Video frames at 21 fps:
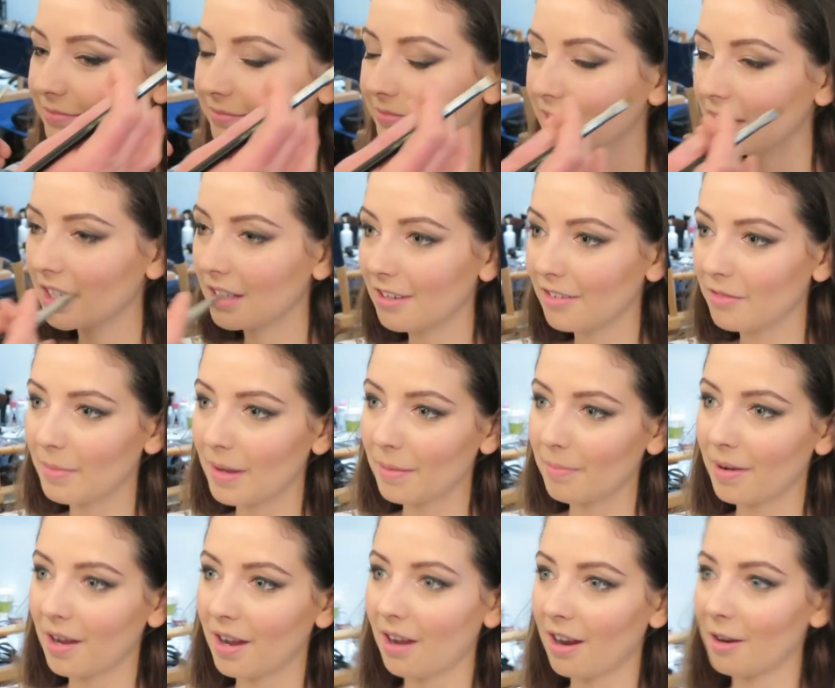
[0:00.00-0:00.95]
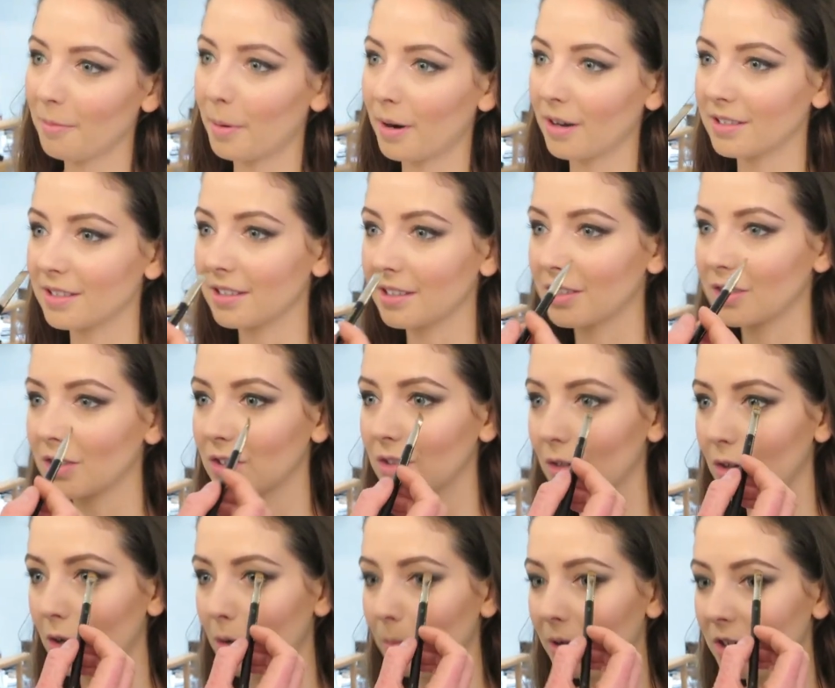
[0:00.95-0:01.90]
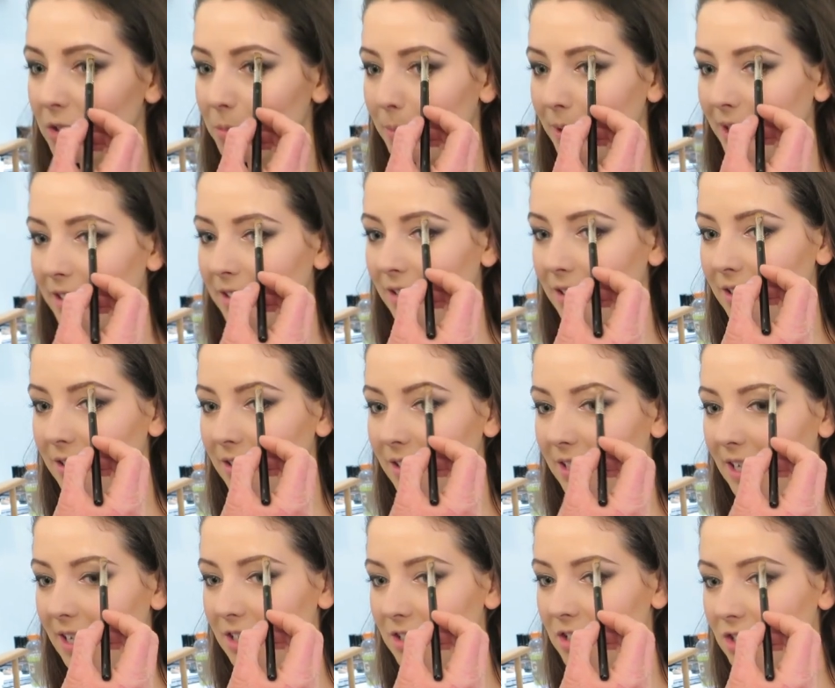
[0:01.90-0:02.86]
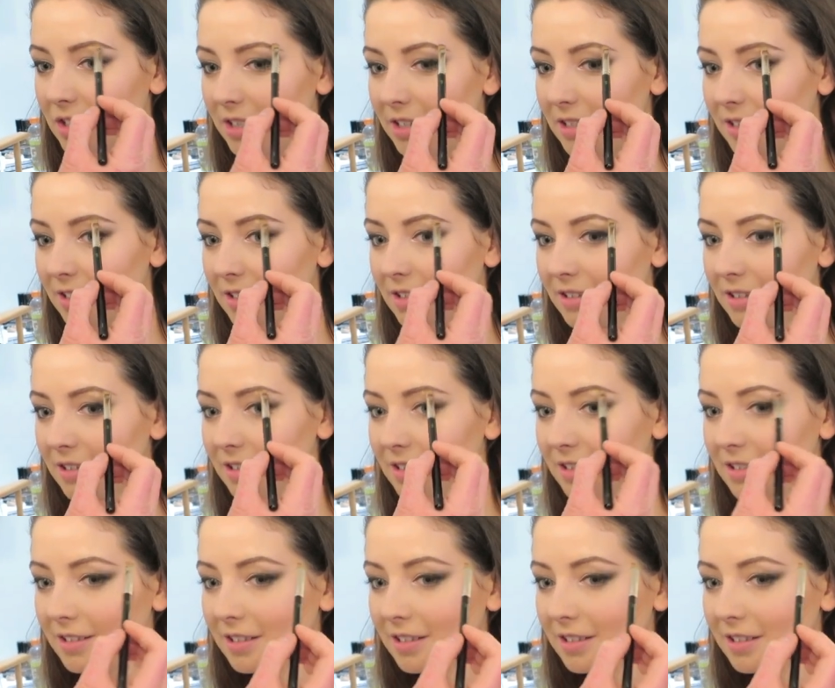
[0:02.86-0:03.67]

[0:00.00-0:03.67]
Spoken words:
You made my eyebrows look so much better than they actually are.